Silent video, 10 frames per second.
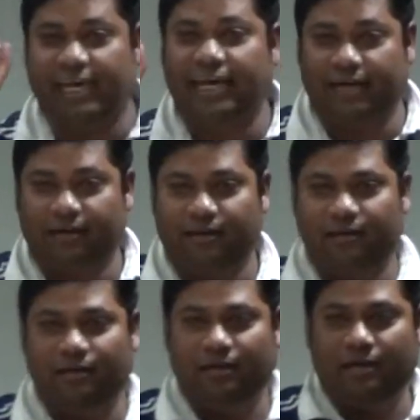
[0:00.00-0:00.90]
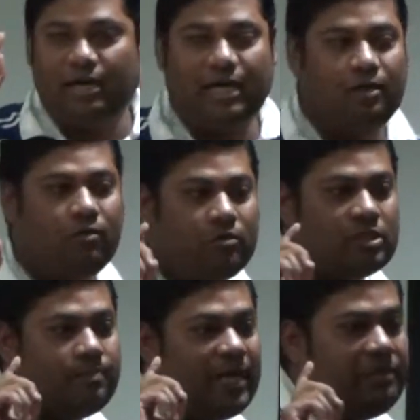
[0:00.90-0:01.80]
there. I know
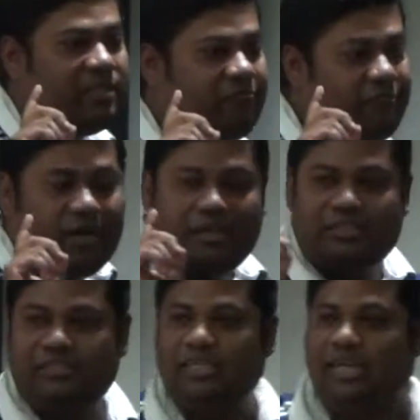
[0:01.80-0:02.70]
this might be the first